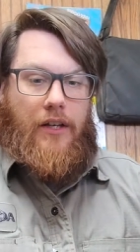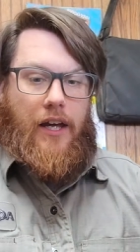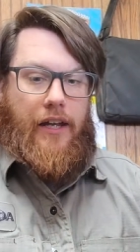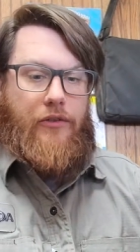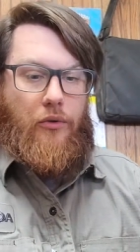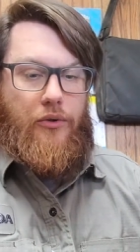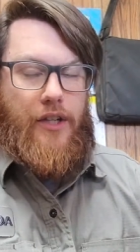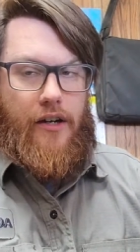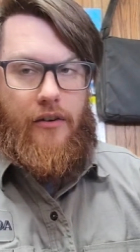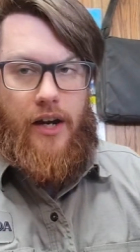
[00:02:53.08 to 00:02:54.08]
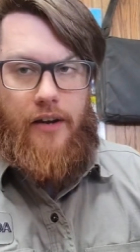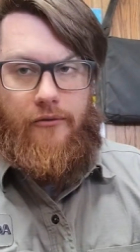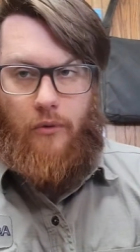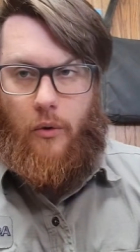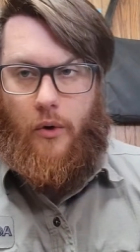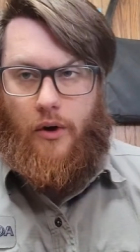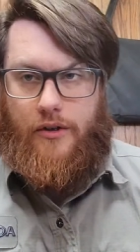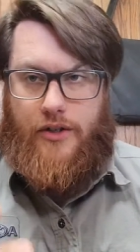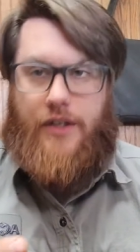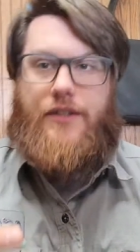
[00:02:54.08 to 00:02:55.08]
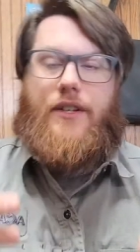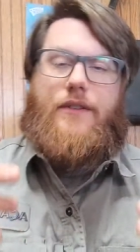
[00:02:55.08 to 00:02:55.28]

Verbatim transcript: and tools that are great for just